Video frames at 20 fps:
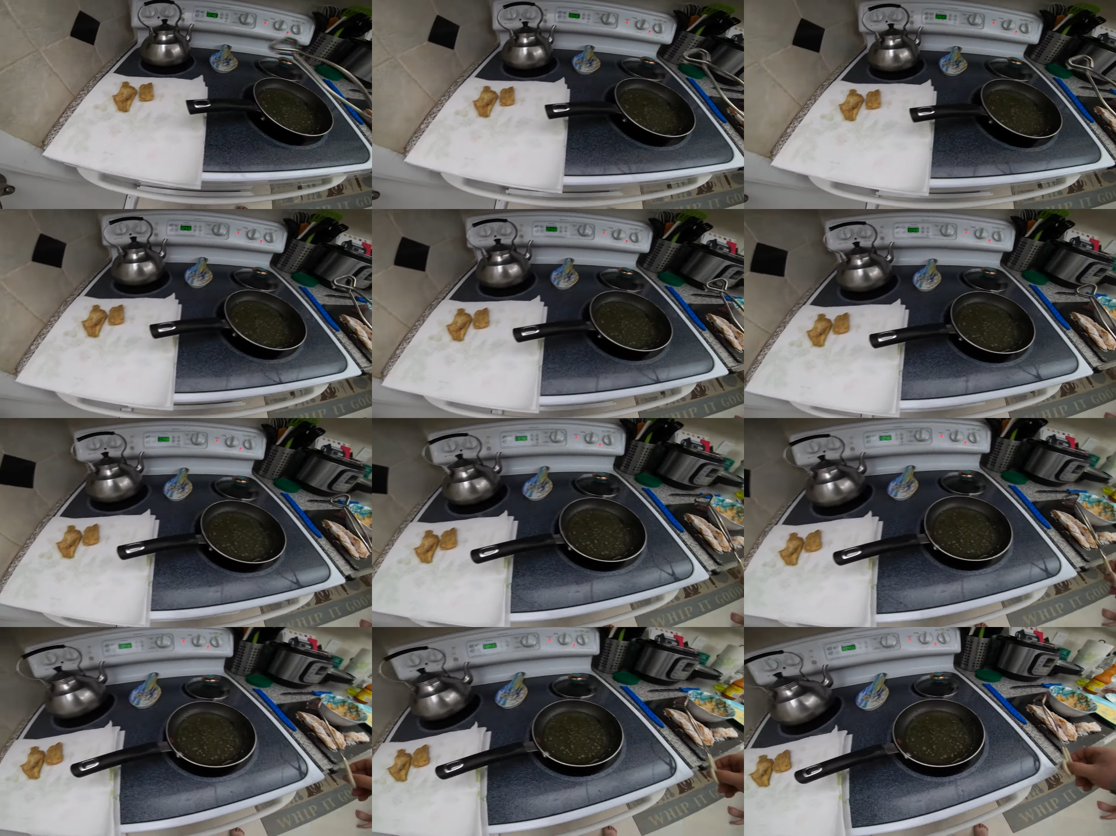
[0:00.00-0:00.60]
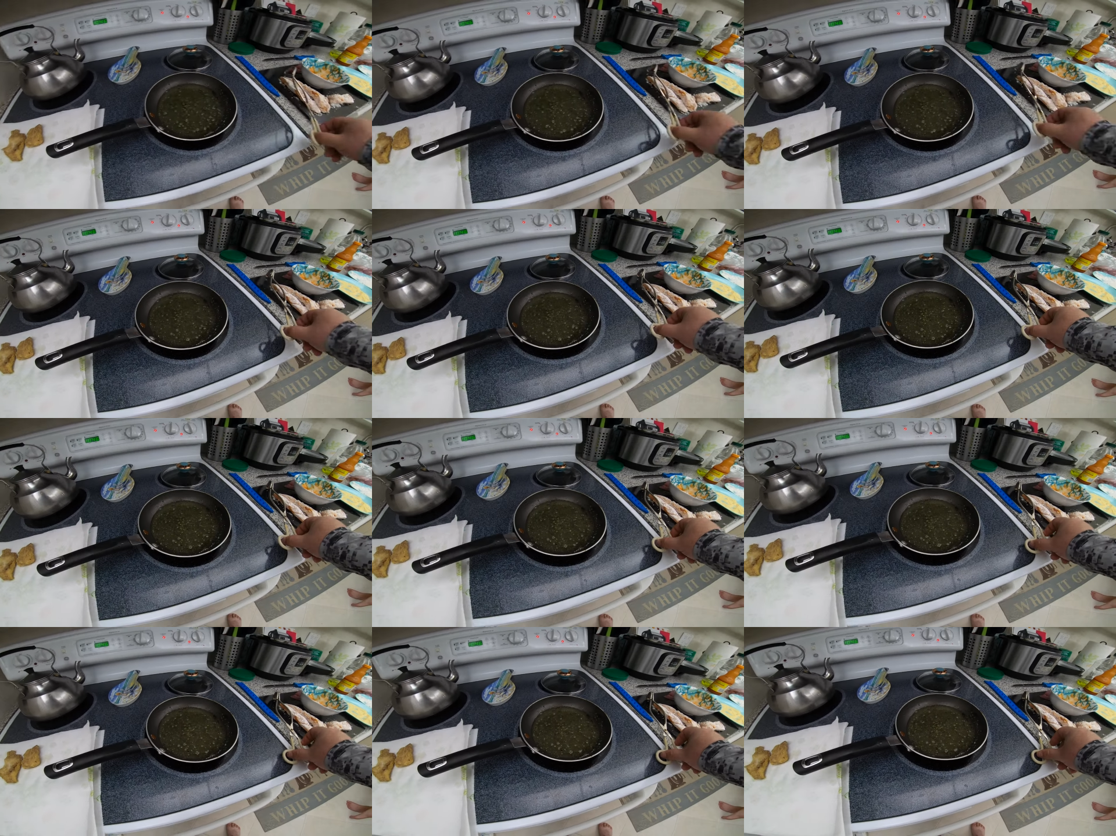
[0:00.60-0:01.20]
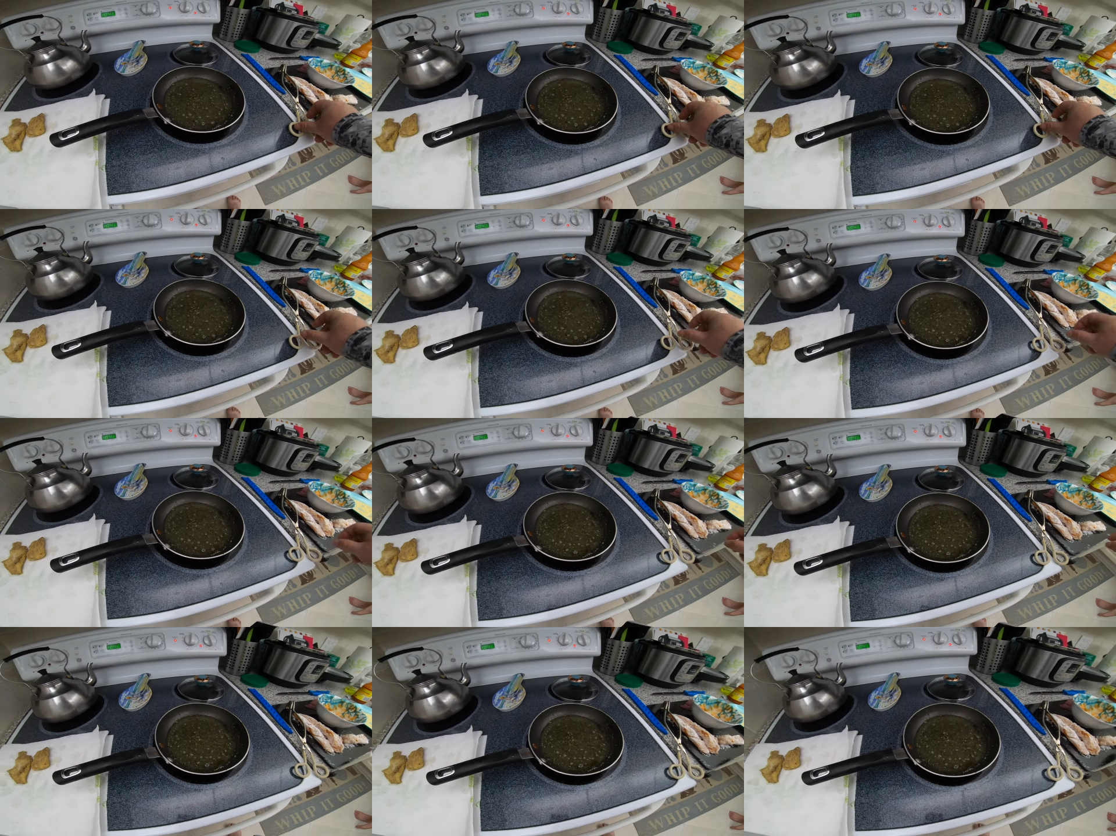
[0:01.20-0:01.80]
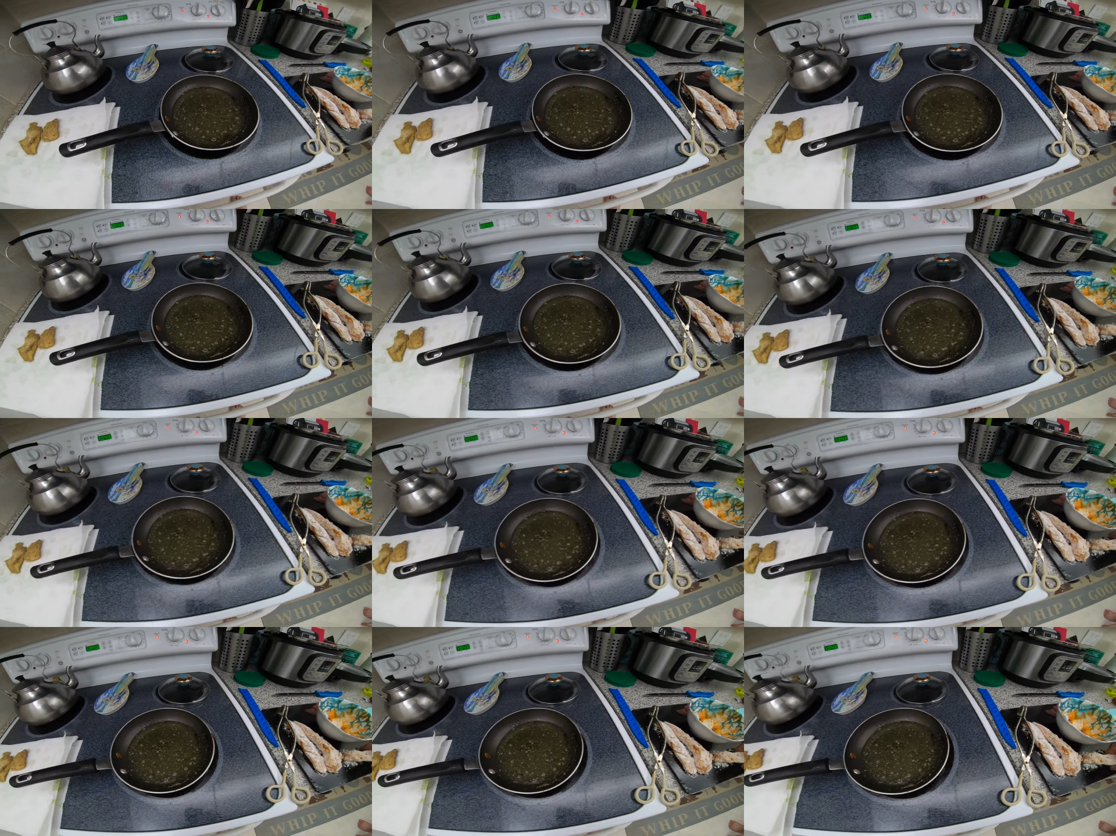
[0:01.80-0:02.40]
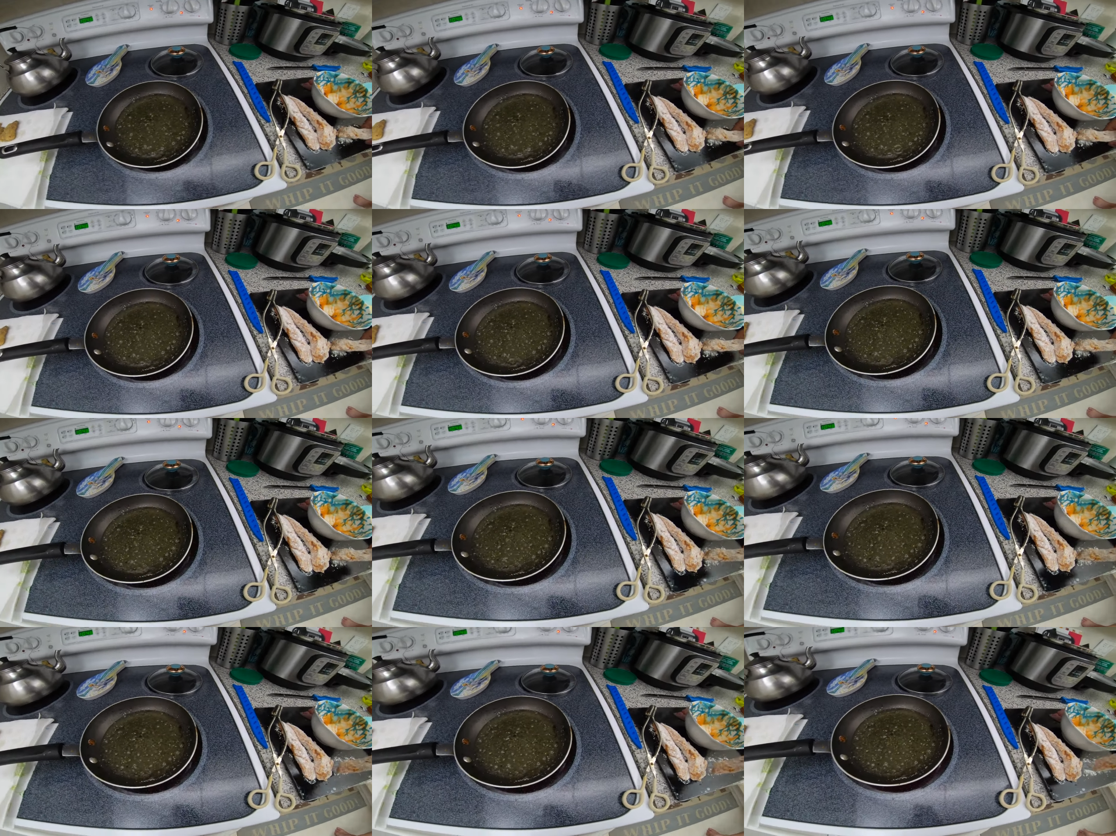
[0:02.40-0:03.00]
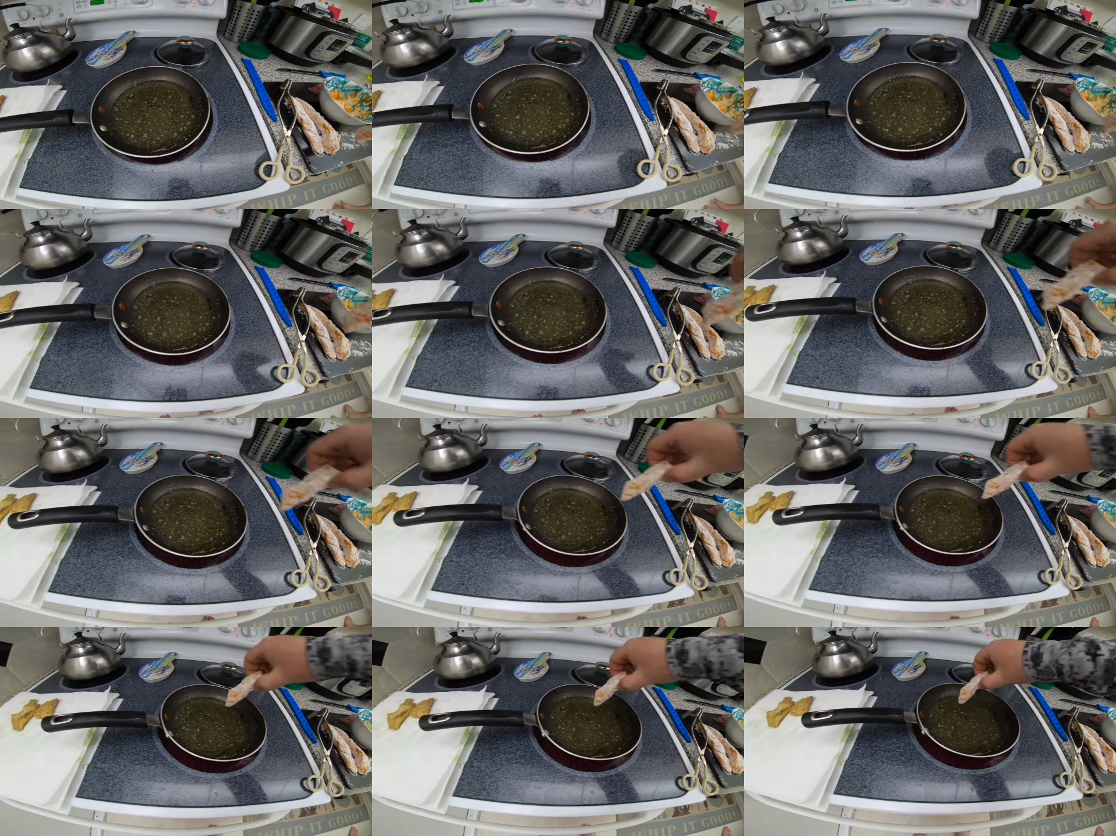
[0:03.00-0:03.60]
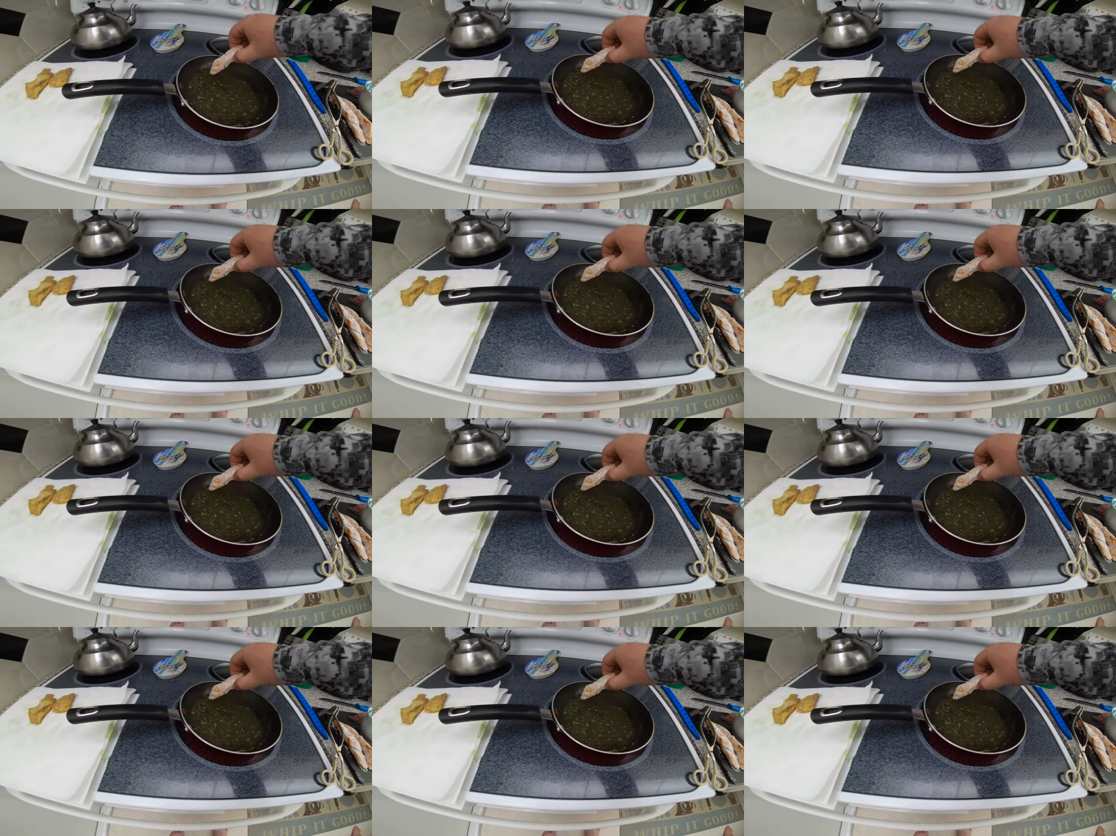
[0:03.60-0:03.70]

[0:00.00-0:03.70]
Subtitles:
Nobody's mouth can be seen.